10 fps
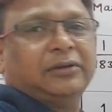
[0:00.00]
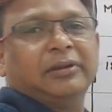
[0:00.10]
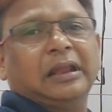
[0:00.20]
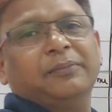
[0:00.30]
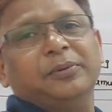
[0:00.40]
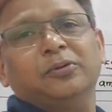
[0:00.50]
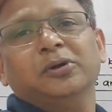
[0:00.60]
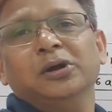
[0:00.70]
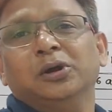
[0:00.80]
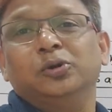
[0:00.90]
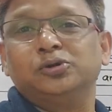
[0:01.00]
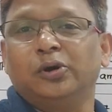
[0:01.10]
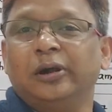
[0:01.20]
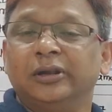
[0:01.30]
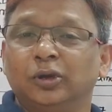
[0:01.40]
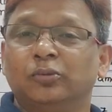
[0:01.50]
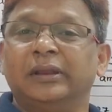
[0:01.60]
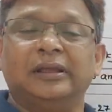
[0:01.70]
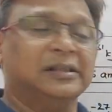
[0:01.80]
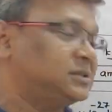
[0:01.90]
it will help you to solve
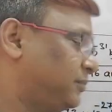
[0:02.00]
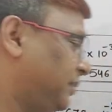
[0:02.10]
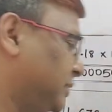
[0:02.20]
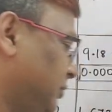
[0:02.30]
numericals based